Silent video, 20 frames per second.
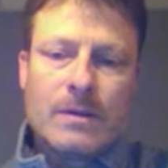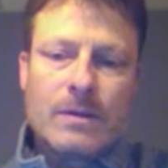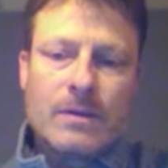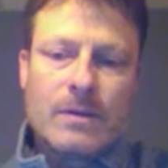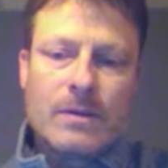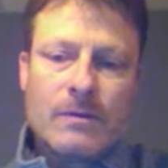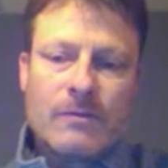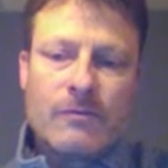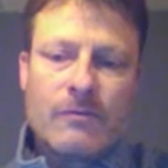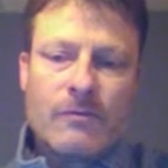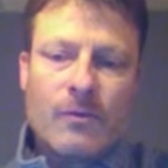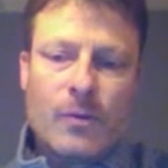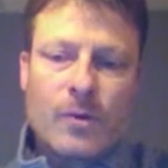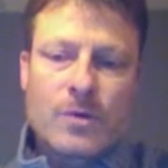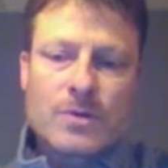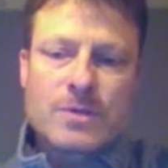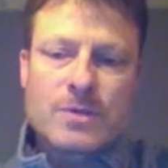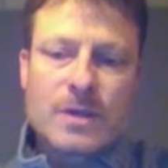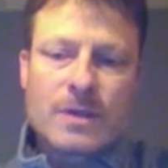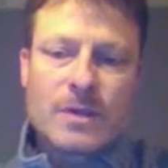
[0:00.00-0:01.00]
the
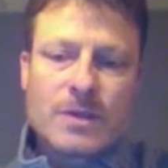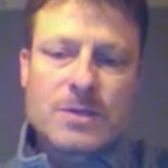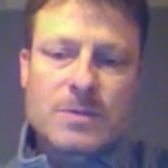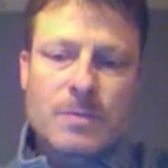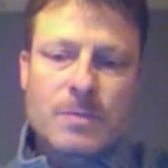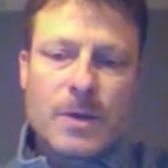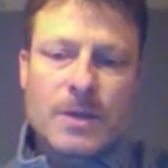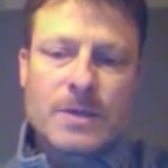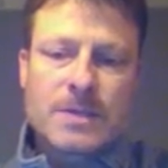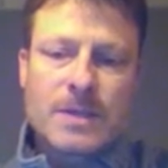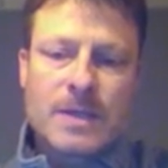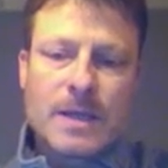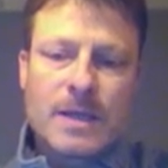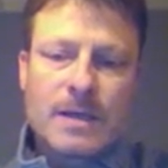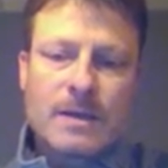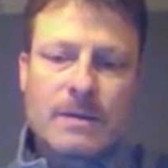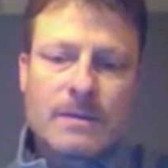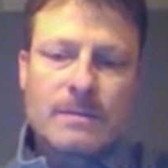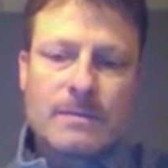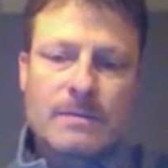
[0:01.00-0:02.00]
force on the spring
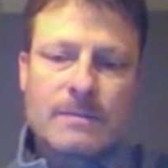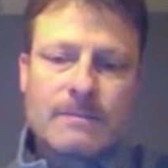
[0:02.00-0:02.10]
scale